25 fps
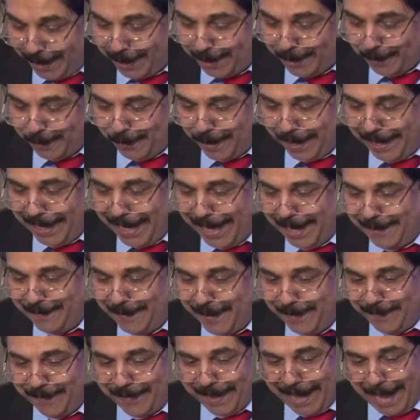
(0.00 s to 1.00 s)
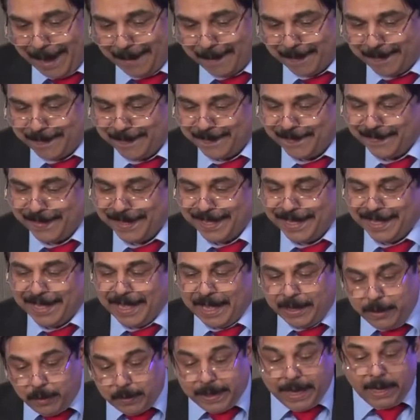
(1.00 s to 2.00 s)
equal to one IVF lab.
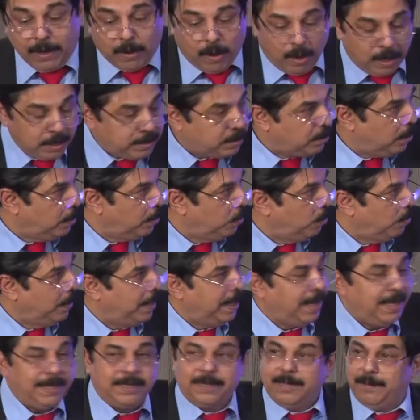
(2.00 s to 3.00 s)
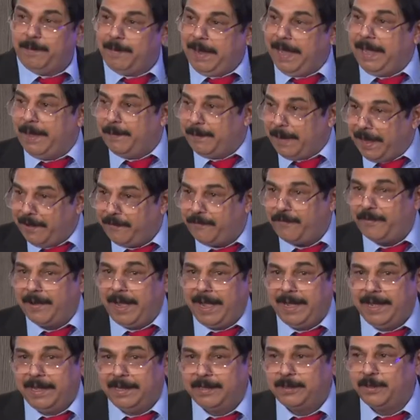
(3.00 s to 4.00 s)
You can also do it by my
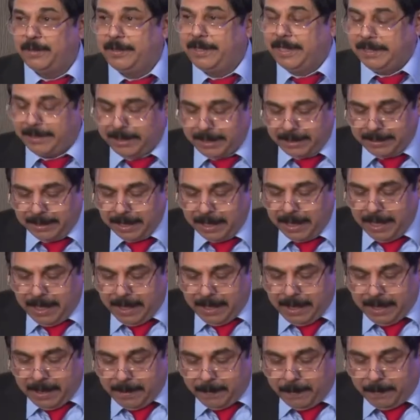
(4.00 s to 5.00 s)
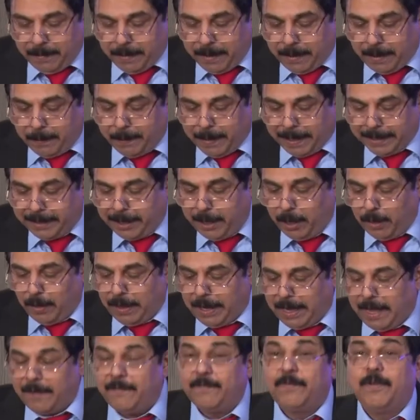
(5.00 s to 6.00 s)
friend. So this is
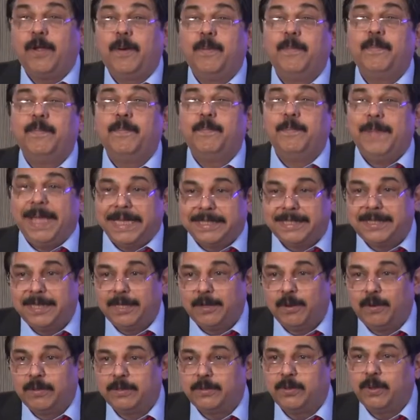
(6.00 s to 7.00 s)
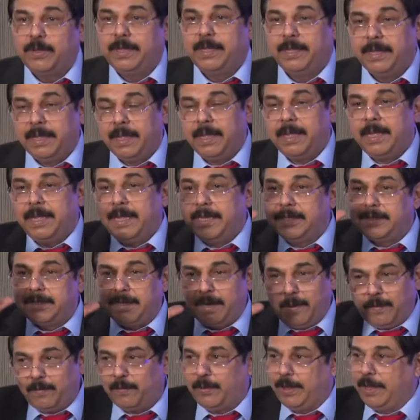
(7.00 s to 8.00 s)
Badiola from Mexico. So
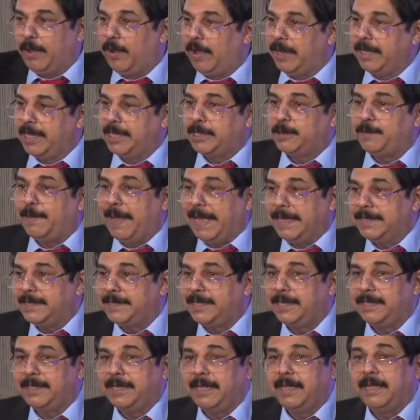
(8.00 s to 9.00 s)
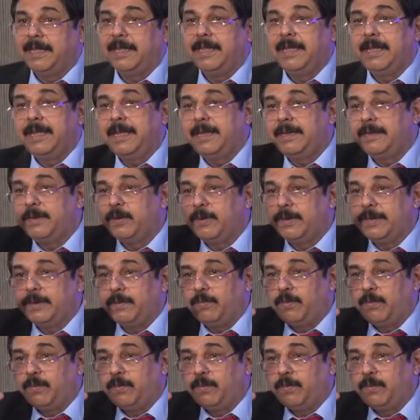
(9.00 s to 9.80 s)
instead of doing all this fancy thing, he